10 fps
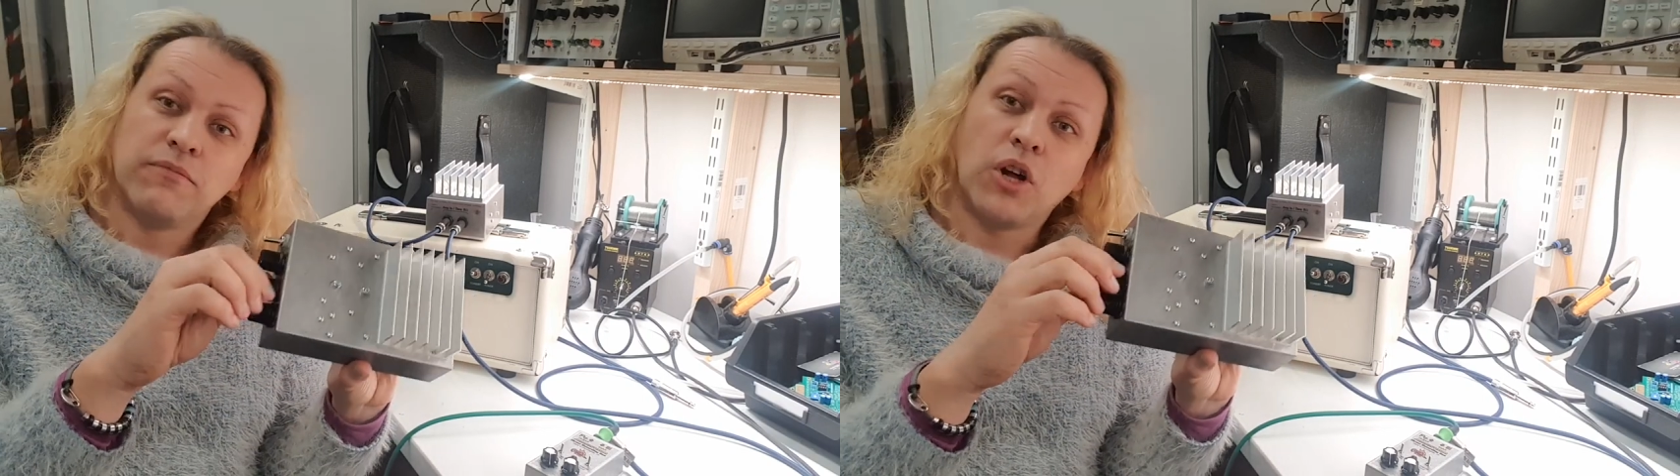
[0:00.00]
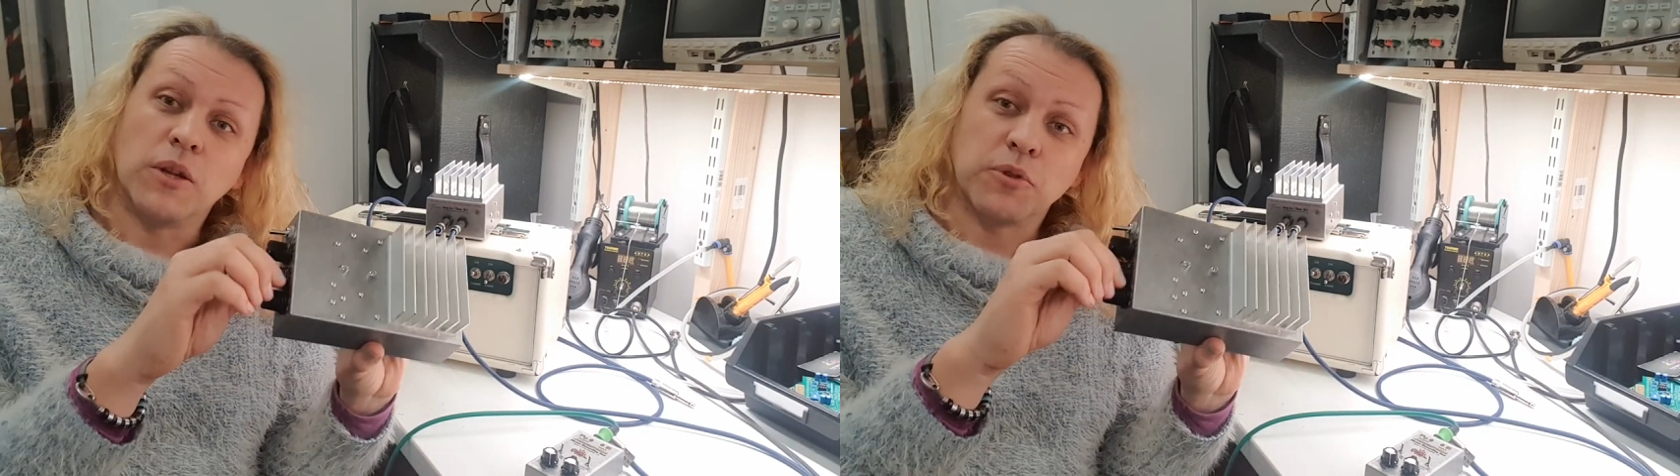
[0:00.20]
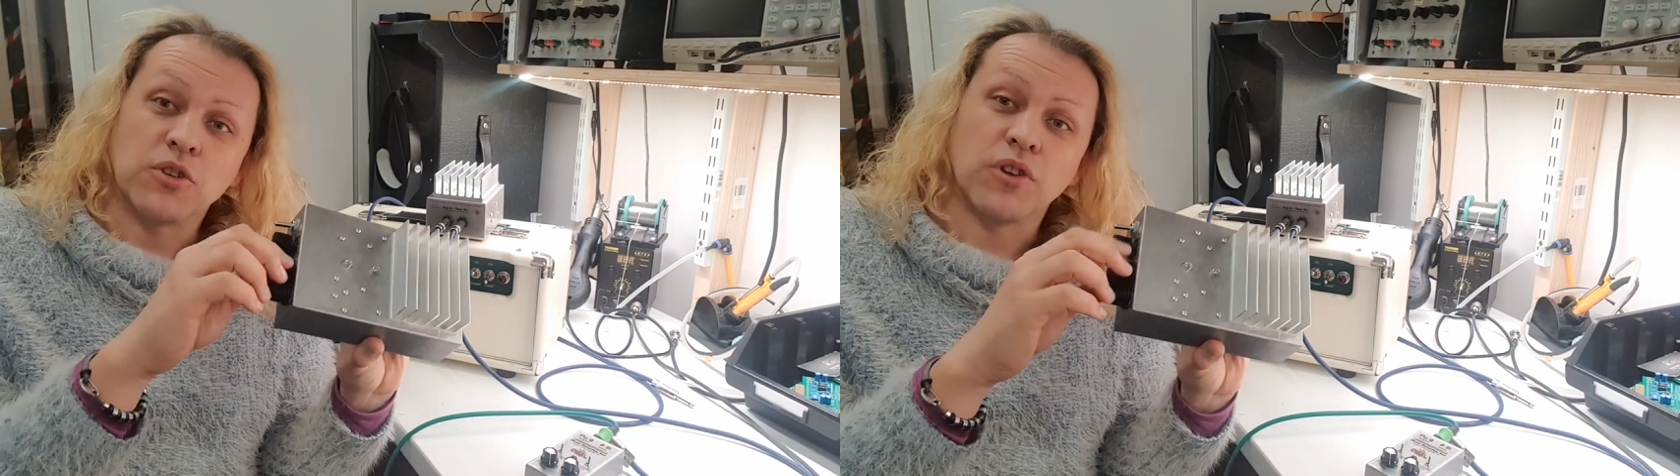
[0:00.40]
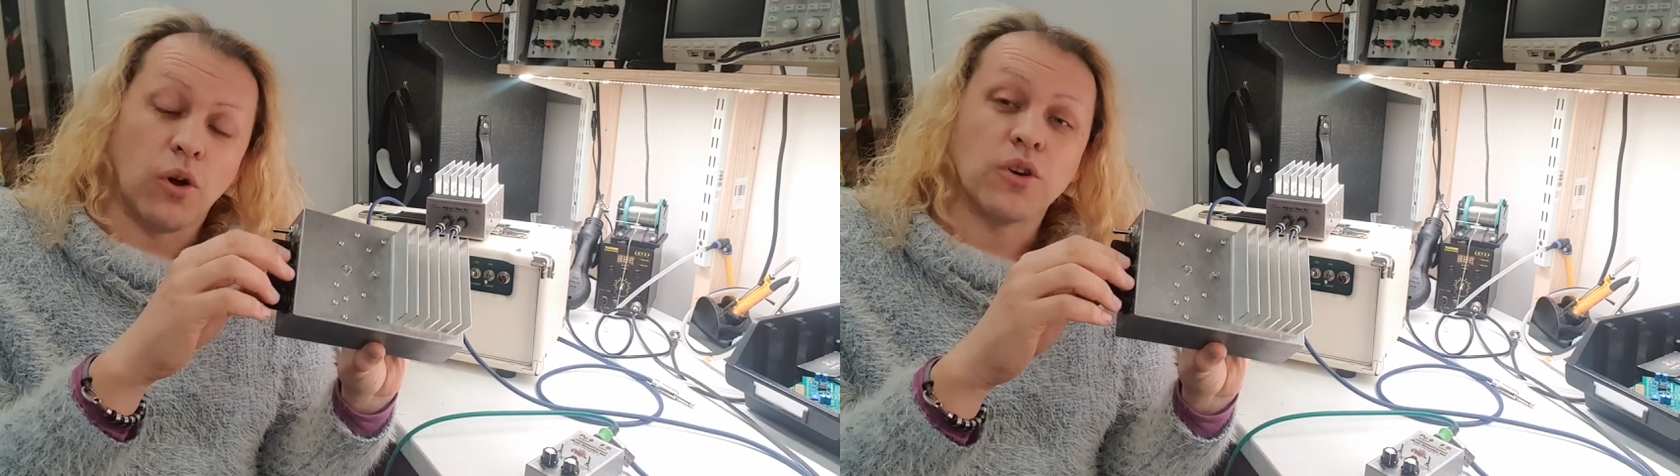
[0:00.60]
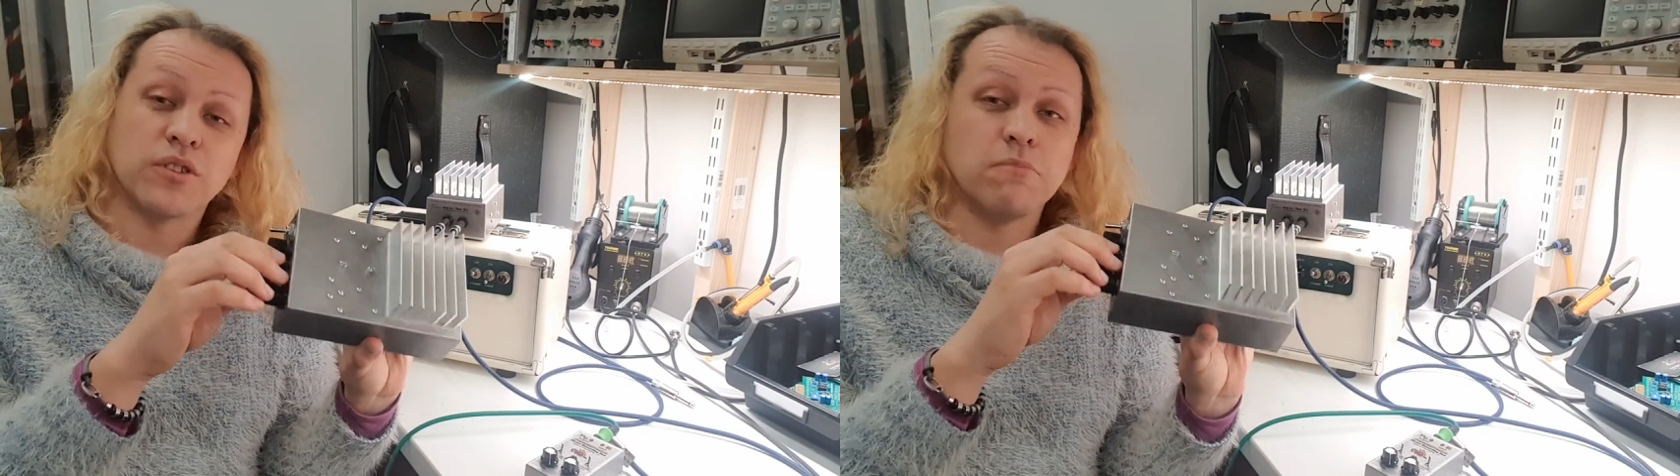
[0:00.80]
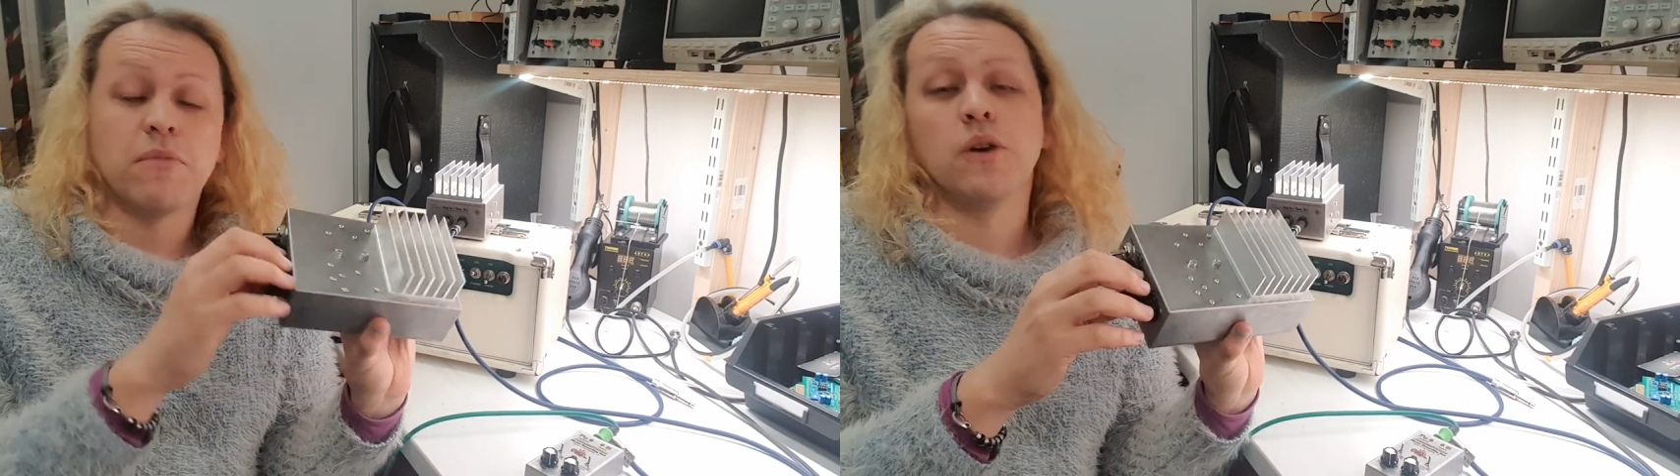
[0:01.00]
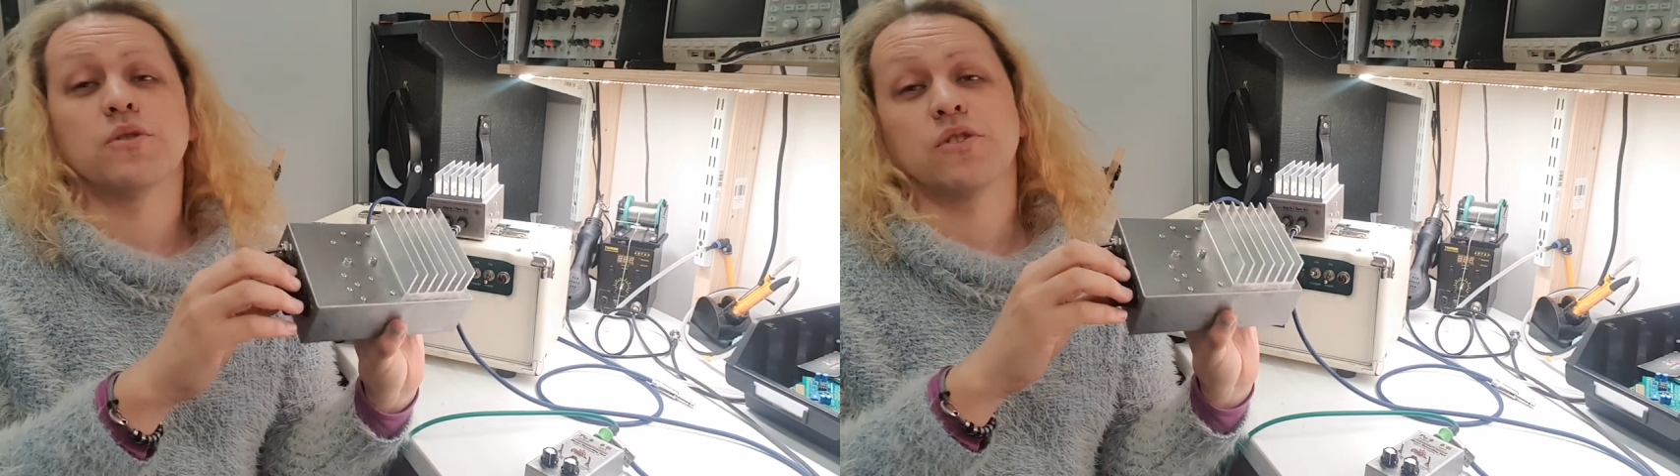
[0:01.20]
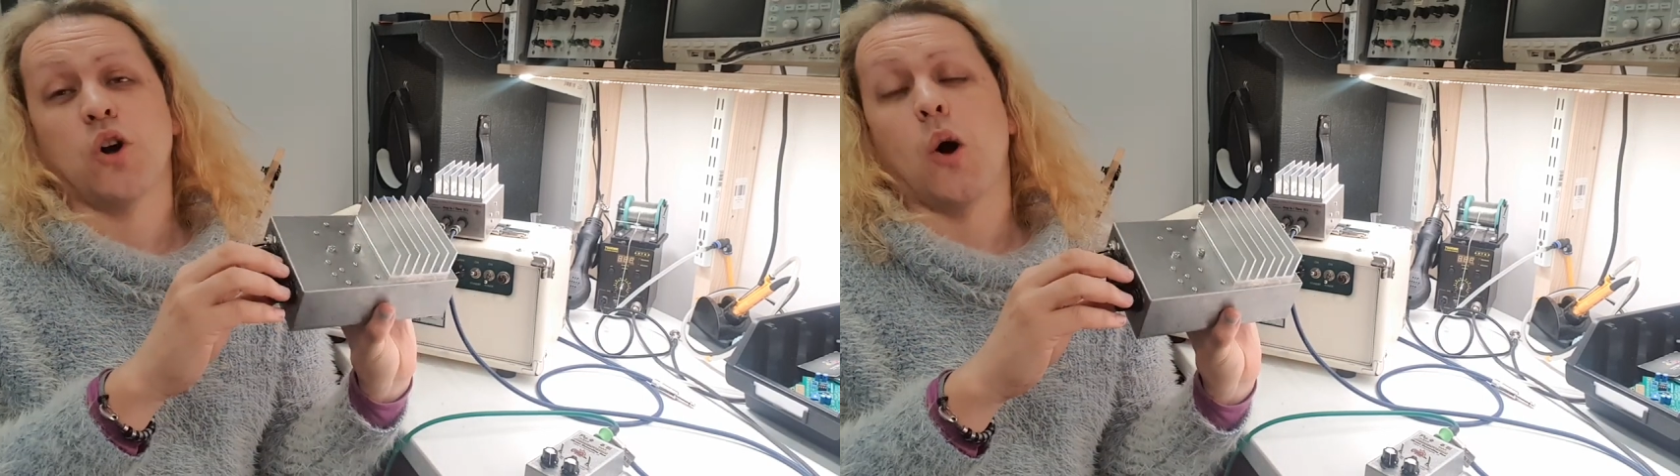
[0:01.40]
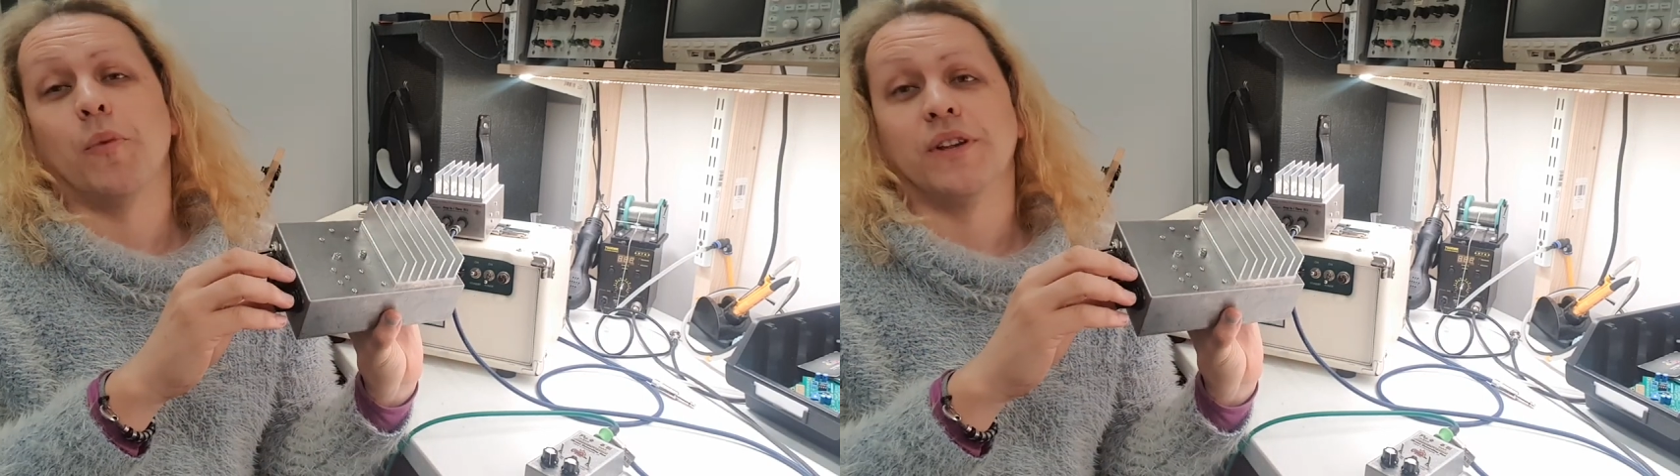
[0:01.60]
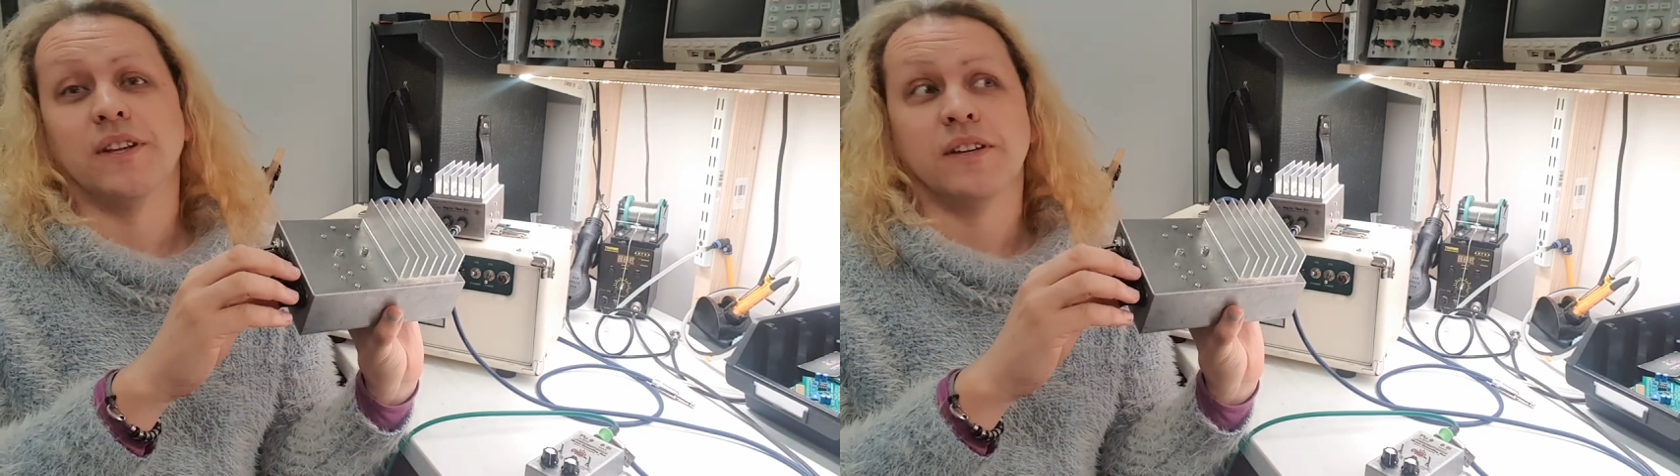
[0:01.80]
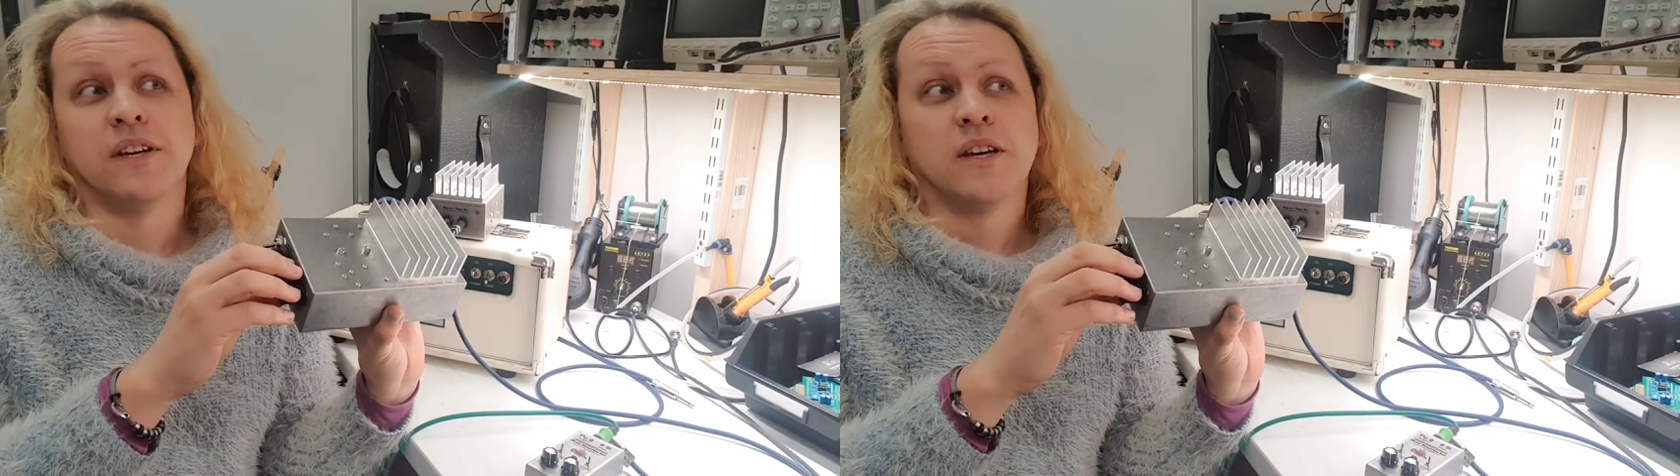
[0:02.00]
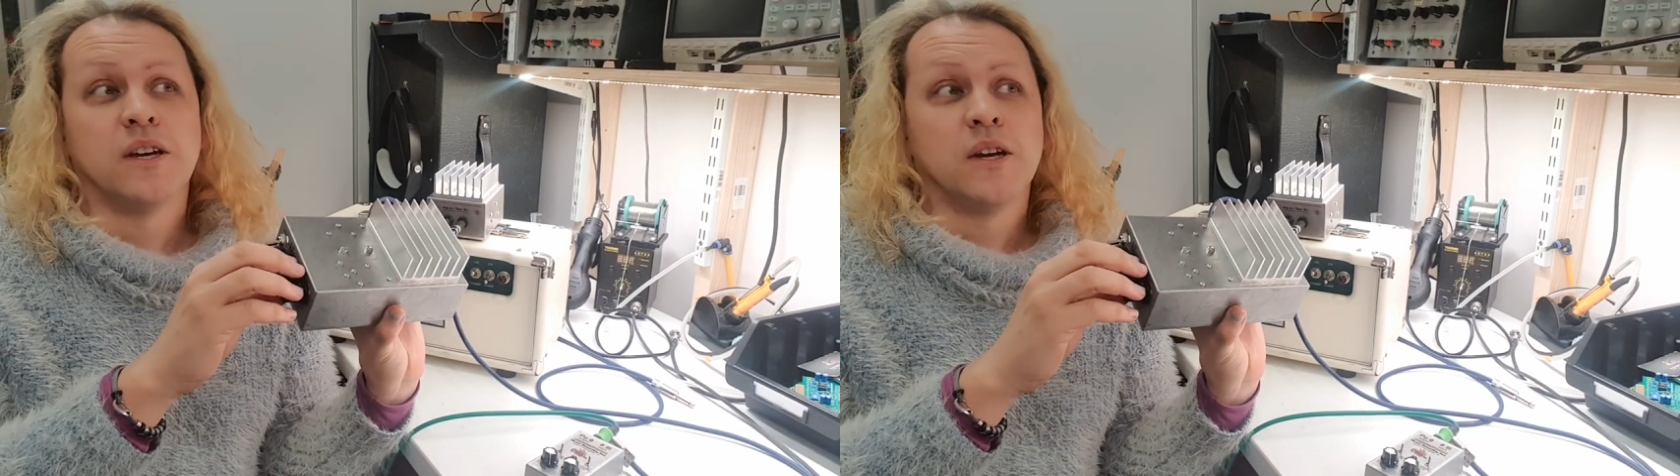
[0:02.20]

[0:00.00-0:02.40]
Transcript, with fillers: volume control because the most common